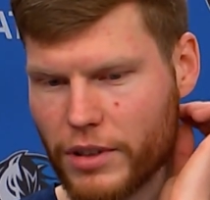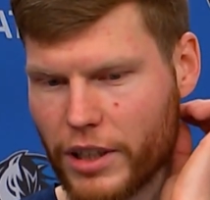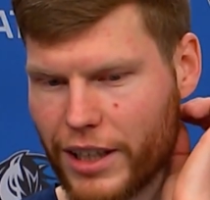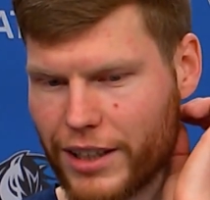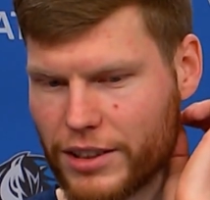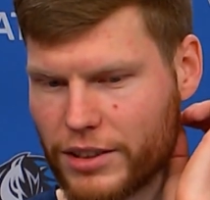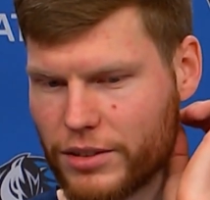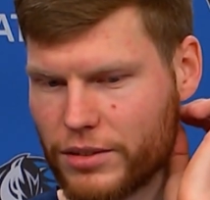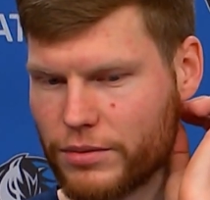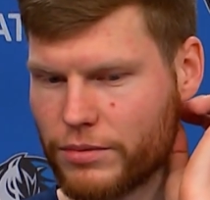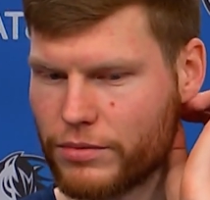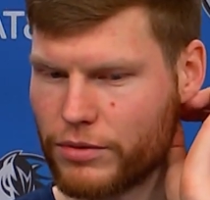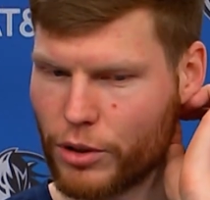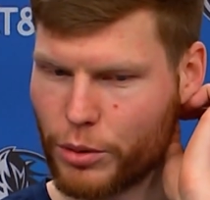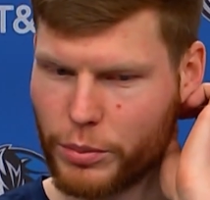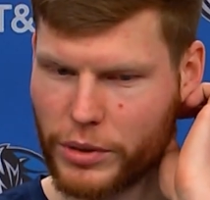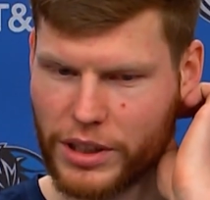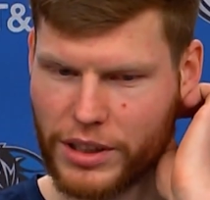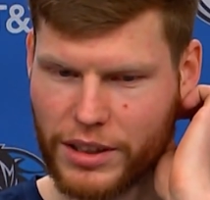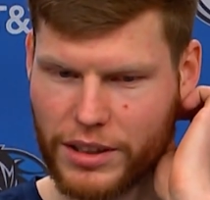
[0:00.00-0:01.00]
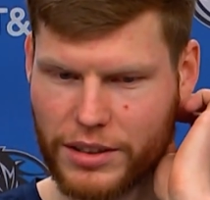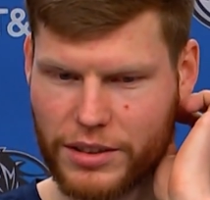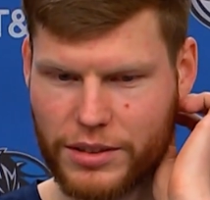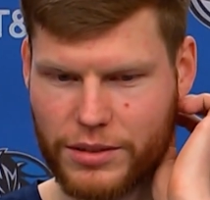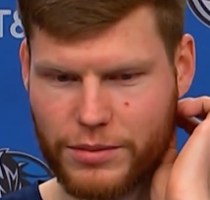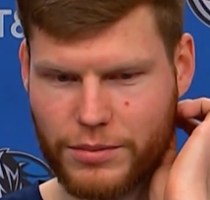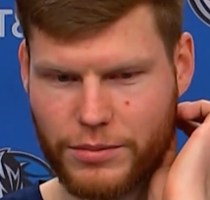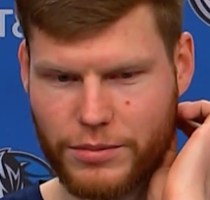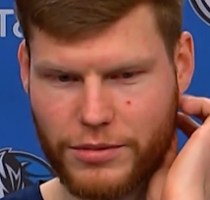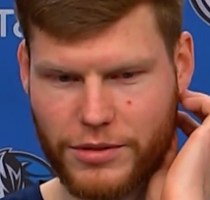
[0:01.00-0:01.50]
as for me,
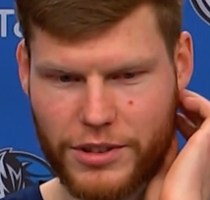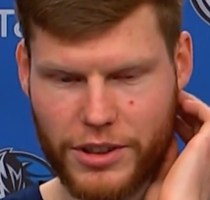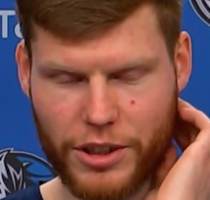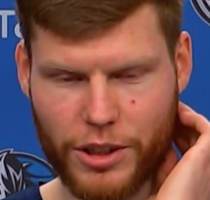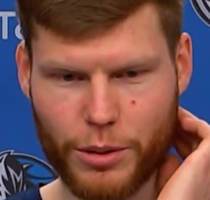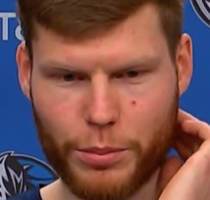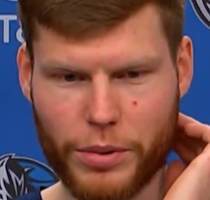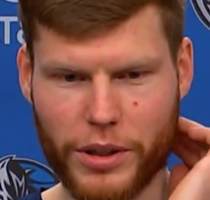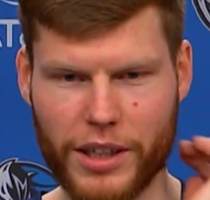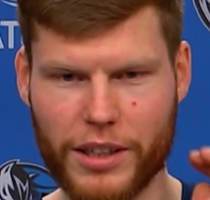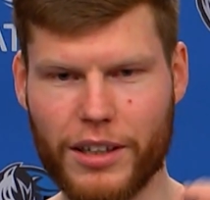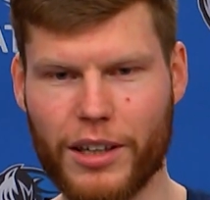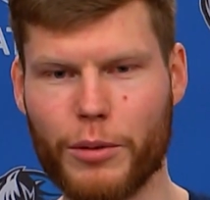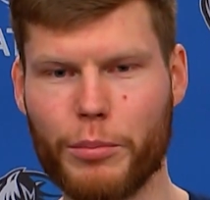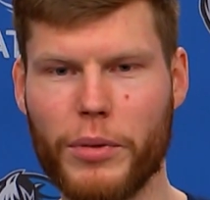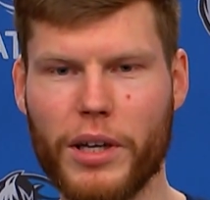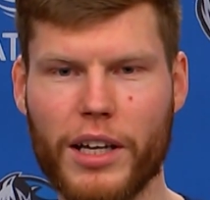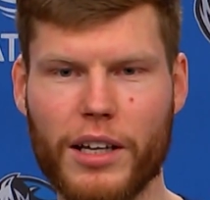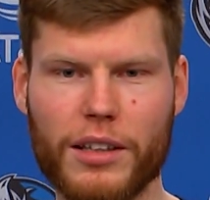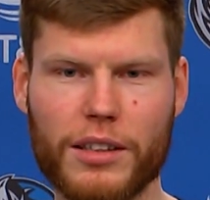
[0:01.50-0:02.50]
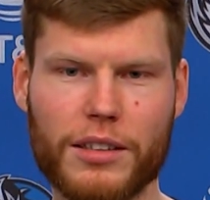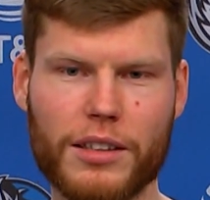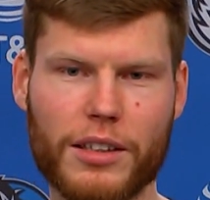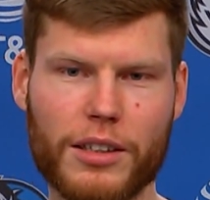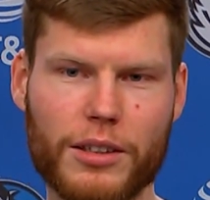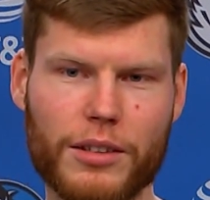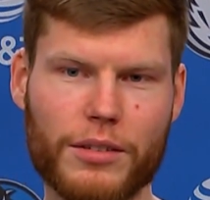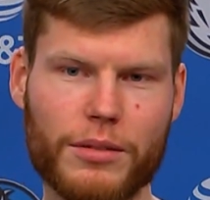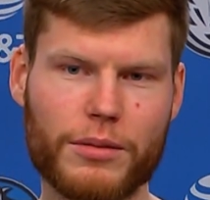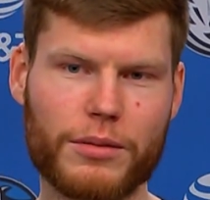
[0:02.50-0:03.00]
is, you know, playing the
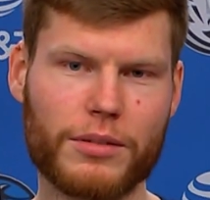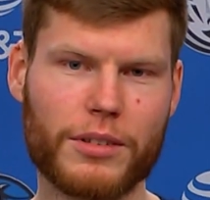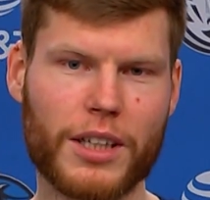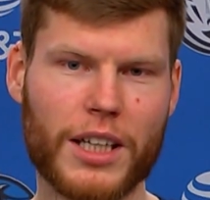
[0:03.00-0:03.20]
NBA,